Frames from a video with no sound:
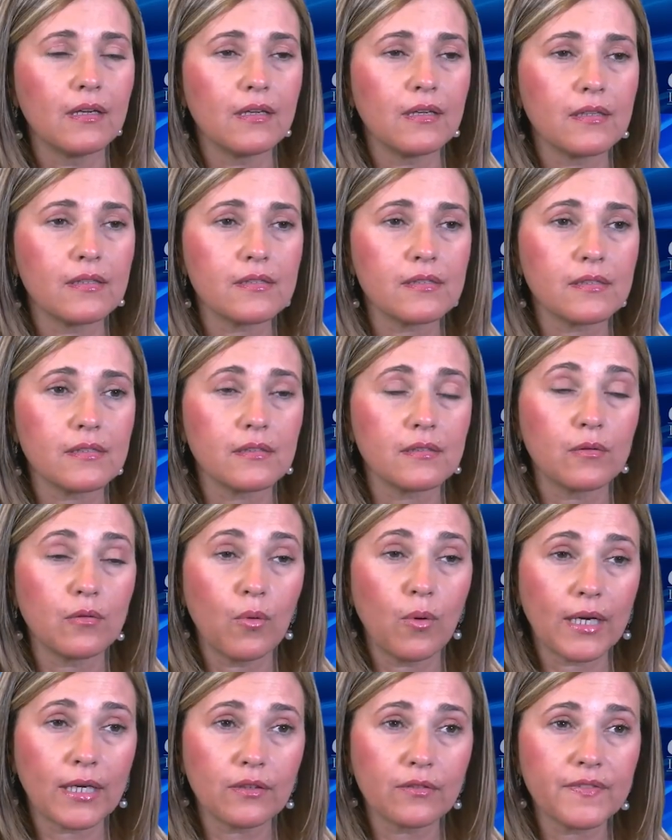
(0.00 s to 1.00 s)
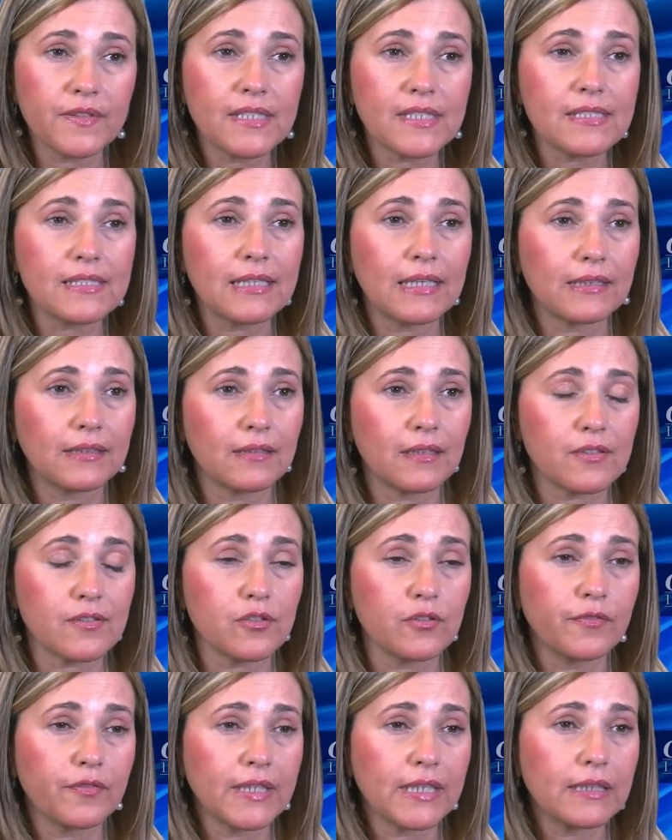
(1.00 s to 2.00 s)
is uh, one of the
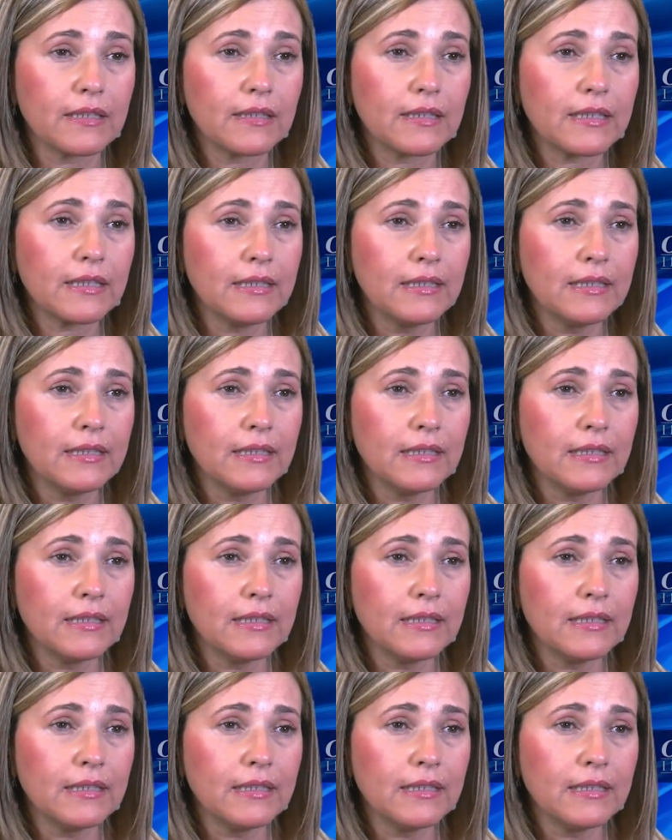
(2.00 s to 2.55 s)
standards of care.